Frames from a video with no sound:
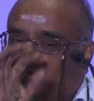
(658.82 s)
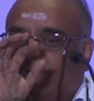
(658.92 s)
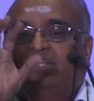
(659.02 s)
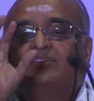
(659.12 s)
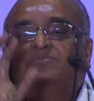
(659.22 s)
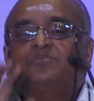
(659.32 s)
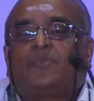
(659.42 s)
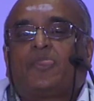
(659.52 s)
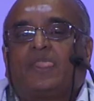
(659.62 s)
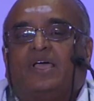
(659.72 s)
but
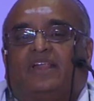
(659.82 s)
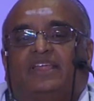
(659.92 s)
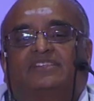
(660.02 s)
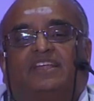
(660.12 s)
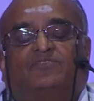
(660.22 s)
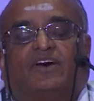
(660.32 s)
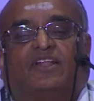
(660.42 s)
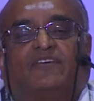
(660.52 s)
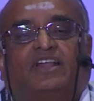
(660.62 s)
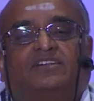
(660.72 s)
reason for
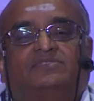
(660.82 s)
our